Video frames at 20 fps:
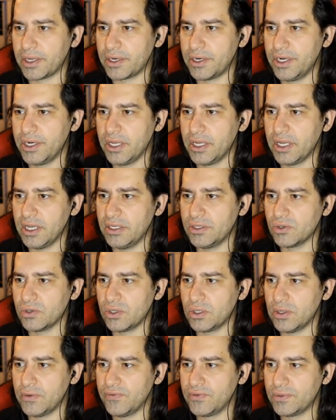Earning a
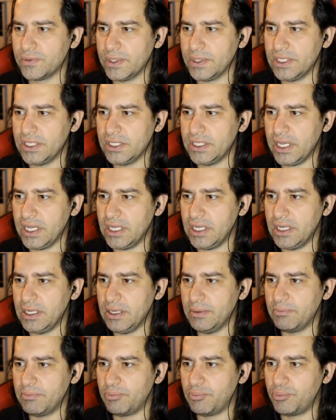total of 20
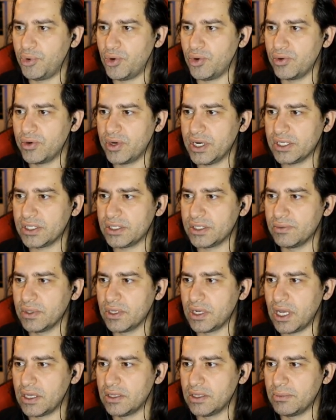daily progress
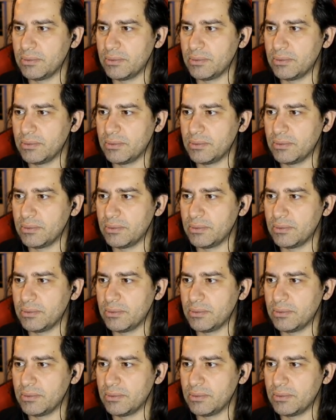will